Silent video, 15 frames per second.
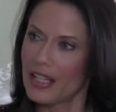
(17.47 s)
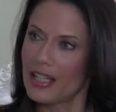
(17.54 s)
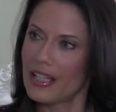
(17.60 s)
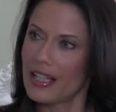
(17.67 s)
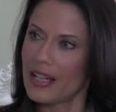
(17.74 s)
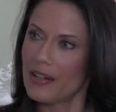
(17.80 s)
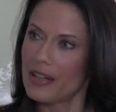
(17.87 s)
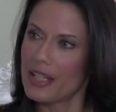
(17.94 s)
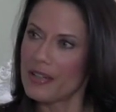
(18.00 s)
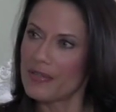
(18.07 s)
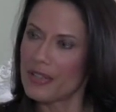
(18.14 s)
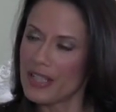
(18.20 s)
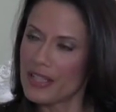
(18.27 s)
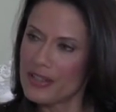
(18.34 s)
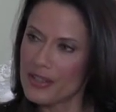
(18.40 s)
Now, Eve,
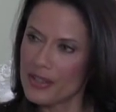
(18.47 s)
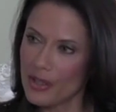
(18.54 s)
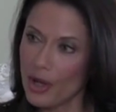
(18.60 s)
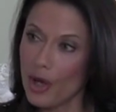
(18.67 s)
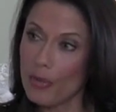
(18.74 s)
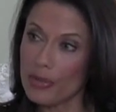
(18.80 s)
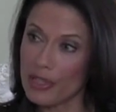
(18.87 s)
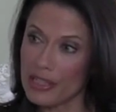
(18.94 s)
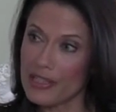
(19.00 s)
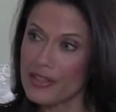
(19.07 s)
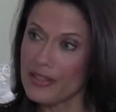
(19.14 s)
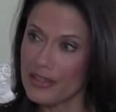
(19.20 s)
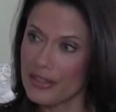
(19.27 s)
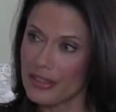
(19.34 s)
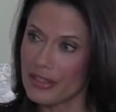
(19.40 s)
it is common,
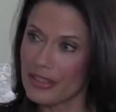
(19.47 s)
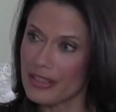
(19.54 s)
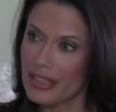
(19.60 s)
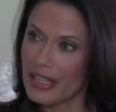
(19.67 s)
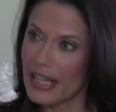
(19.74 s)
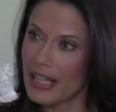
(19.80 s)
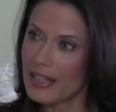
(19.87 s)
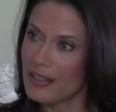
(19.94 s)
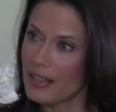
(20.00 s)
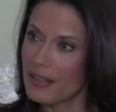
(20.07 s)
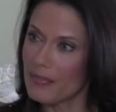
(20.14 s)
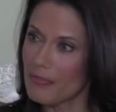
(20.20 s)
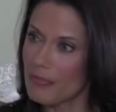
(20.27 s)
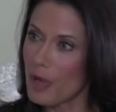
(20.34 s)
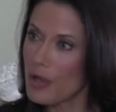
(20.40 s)
isn't it? And
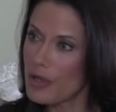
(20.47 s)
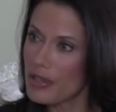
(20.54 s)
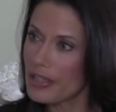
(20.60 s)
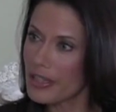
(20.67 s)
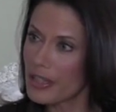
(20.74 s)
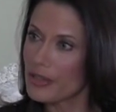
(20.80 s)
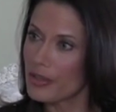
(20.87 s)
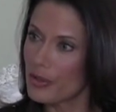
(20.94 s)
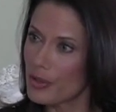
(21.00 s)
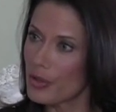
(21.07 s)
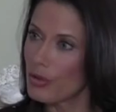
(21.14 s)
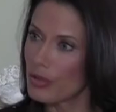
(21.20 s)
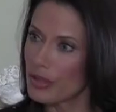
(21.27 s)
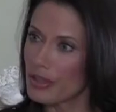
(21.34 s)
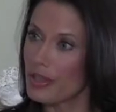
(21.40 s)
mostly you'd
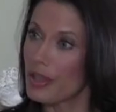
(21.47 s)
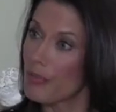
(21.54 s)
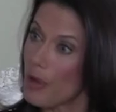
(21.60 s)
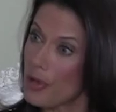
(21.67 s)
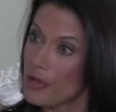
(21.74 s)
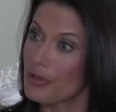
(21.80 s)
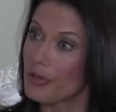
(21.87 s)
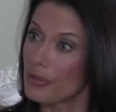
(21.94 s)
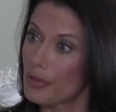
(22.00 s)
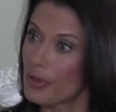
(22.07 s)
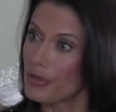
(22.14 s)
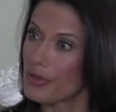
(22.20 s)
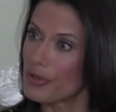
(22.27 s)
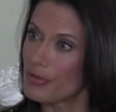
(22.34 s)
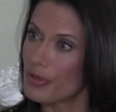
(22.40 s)
call it emotional
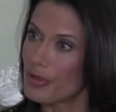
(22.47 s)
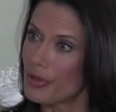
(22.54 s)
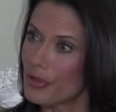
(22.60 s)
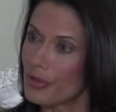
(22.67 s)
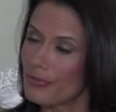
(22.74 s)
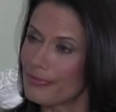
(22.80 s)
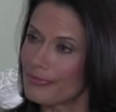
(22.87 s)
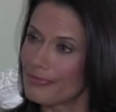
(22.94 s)
abuse, wouldn't you?